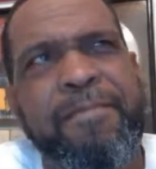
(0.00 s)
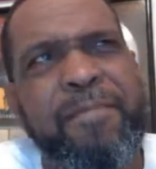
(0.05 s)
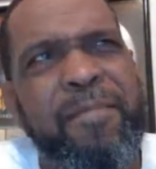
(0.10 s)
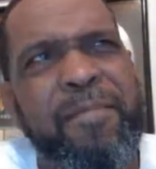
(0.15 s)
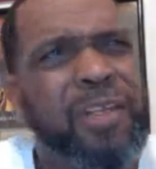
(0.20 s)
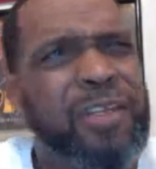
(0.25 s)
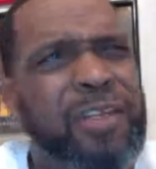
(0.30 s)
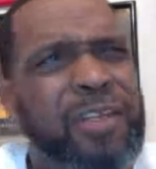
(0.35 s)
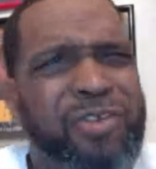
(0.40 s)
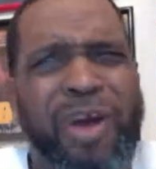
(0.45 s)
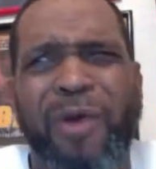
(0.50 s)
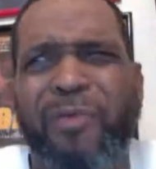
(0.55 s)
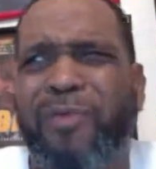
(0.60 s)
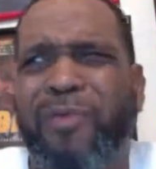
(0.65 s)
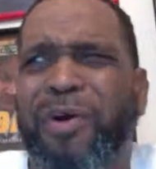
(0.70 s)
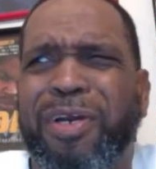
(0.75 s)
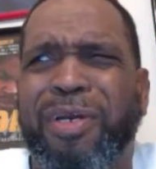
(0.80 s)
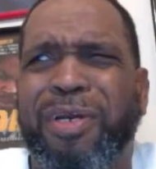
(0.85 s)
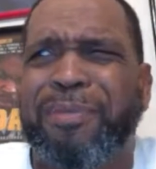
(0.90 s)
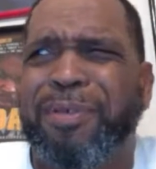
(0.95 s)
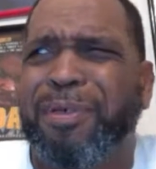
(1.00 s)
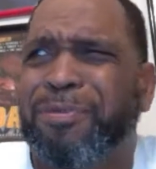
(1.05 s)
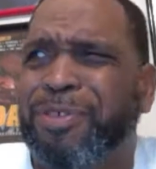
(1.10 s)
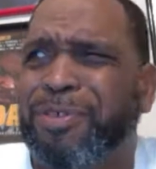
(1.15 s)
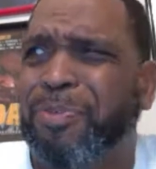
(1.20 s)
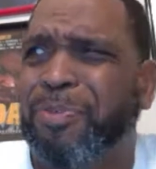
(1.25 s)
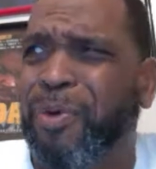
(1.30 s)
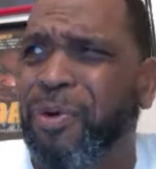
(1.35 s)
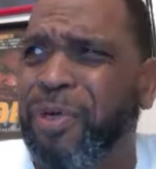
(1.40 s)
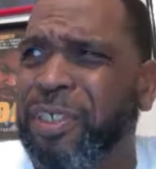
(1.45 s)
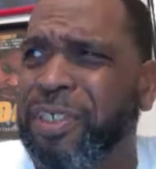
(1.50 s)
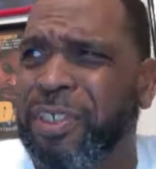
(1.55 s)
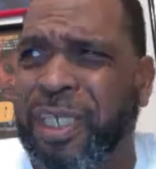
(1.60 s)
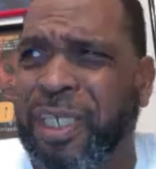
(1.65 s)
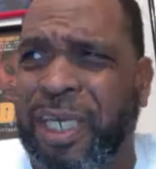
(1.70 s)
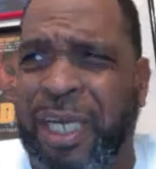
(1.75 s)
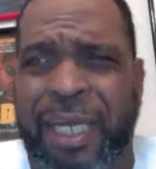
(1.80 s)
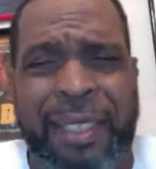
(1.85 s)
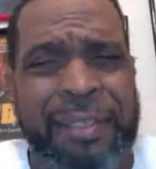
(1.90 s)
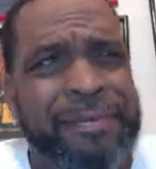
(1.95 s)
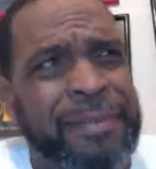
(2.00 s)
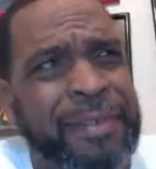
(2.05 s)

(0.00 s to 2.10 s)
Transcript: So I woke up this morning saying